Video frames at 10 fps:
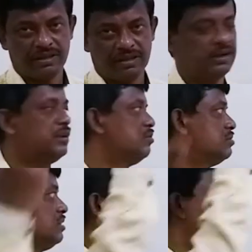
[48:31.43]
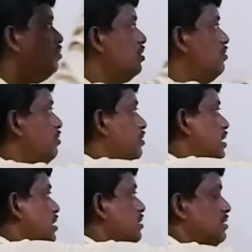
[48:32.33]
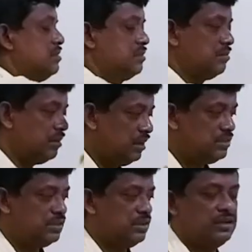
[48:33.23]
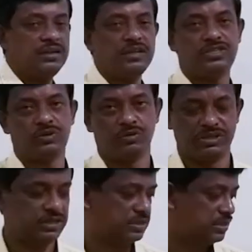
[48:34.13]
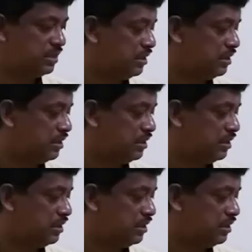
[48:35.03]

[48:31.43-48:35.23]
and use this formula for finding this in each questions.